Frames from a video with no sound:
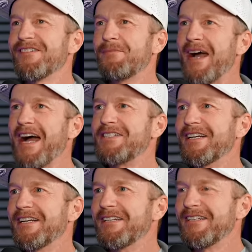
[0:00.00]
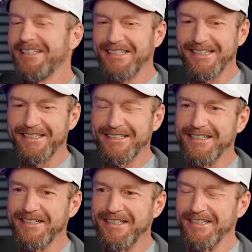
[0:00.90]
imagine
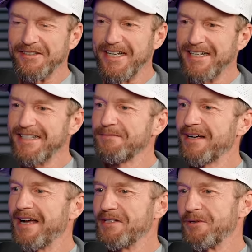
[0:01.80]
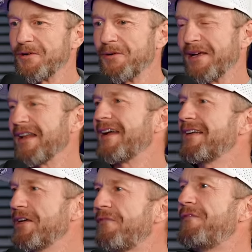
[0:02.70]
you know, taking some guy's order and being
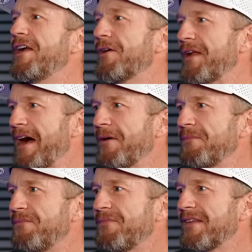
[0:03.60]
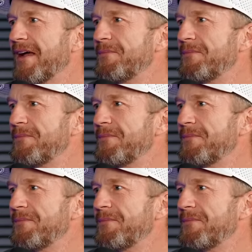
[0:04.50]
like, he'll figure it out. Right.